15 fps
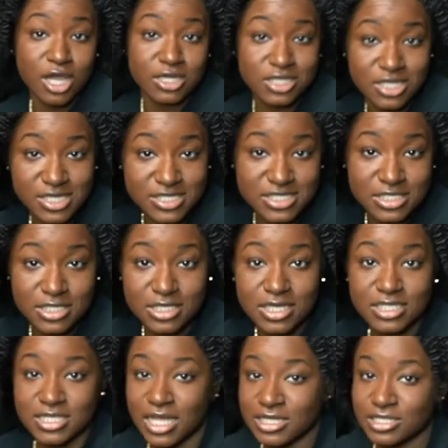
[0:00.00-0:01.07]
y'all couldn't see it
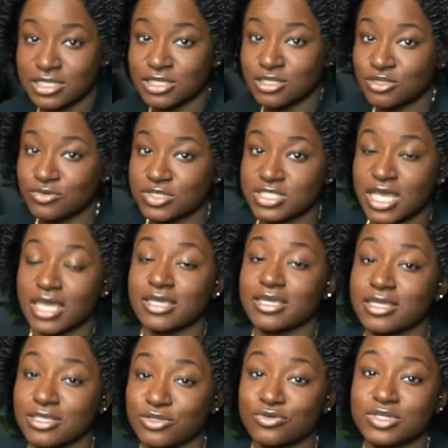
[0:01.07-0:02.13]
because I did do a take
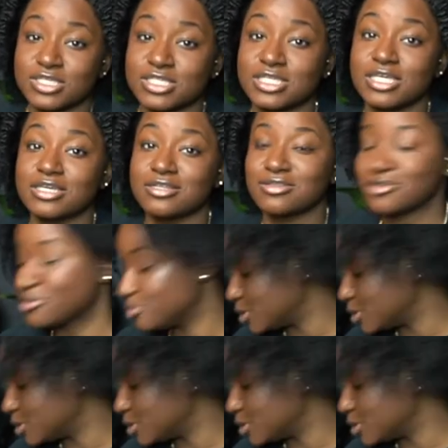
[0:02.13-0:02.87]
and you could see it a little